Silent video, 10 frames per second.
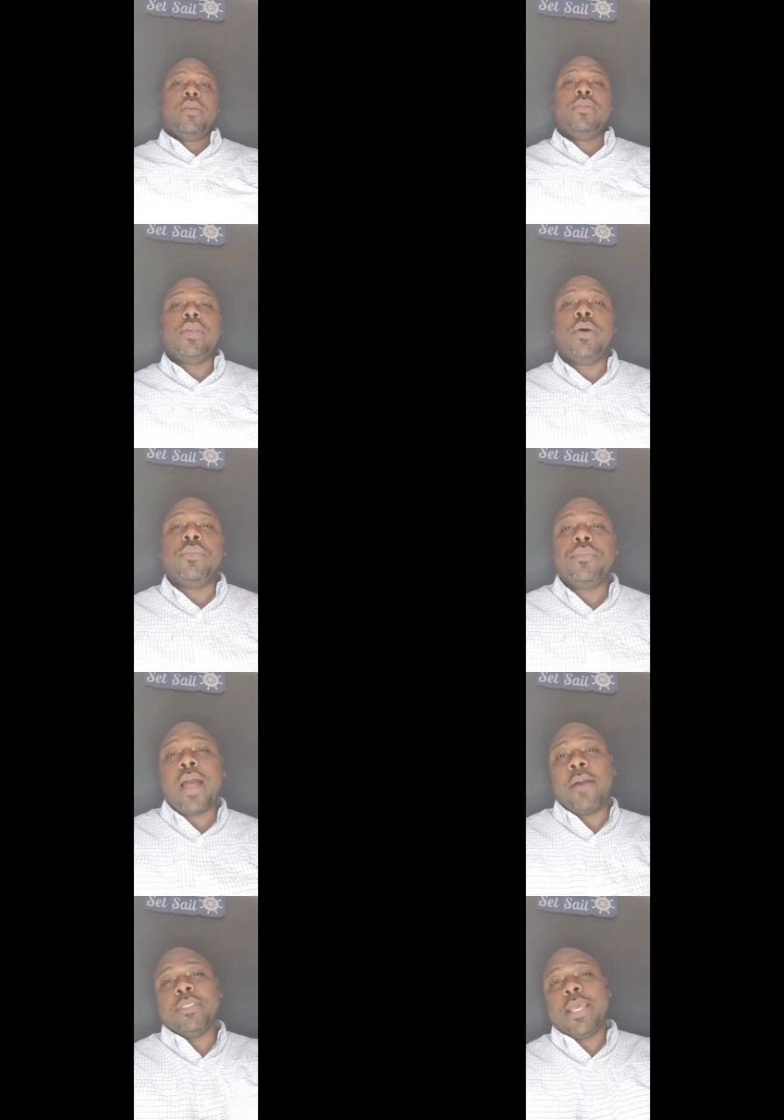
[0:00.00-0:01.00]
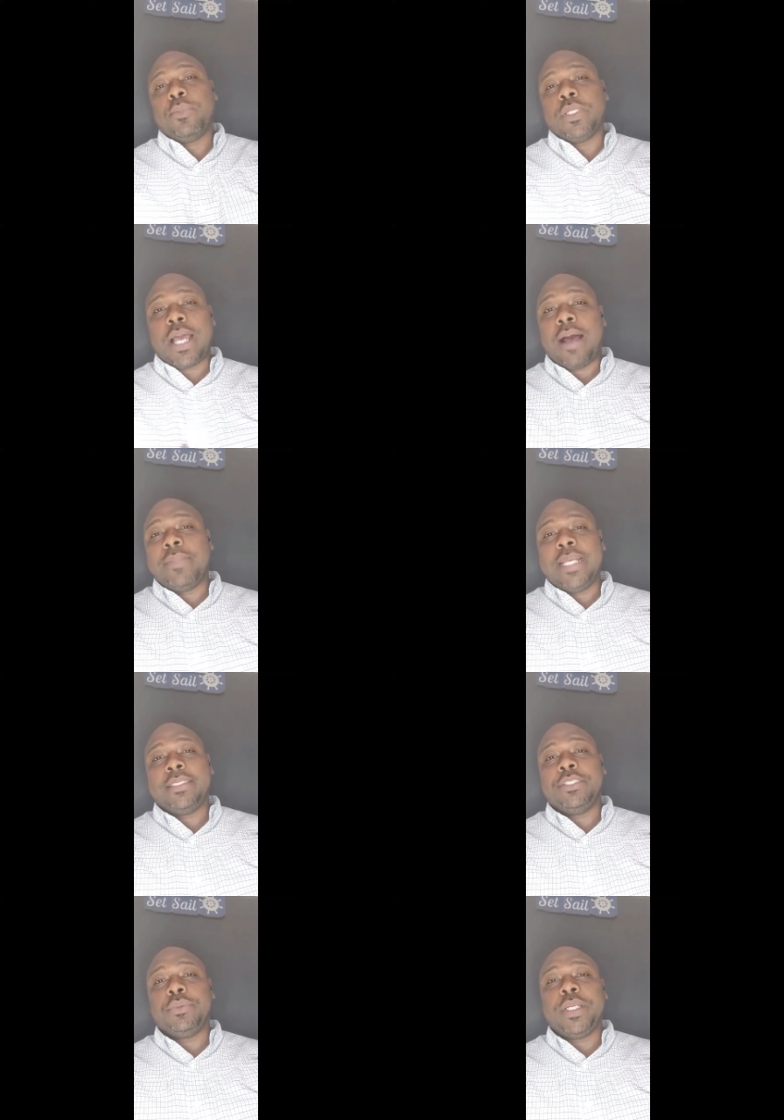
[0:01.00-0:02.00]
So I was able to calm that
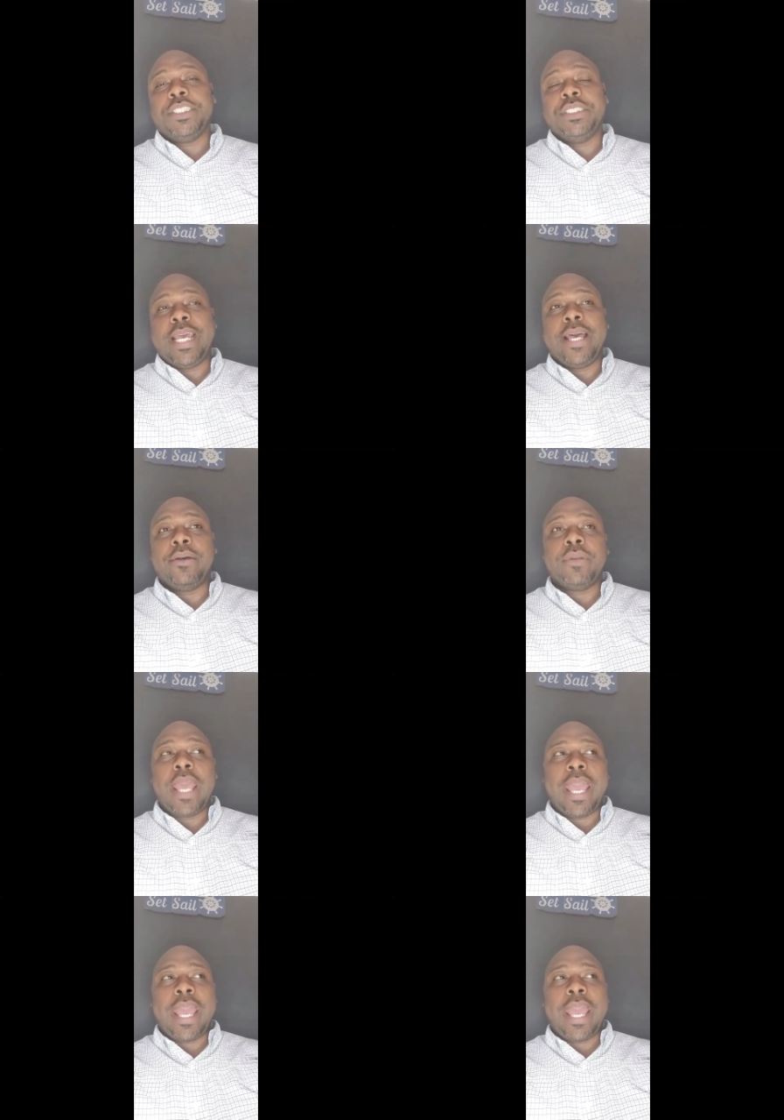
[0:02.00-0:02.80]
situation down,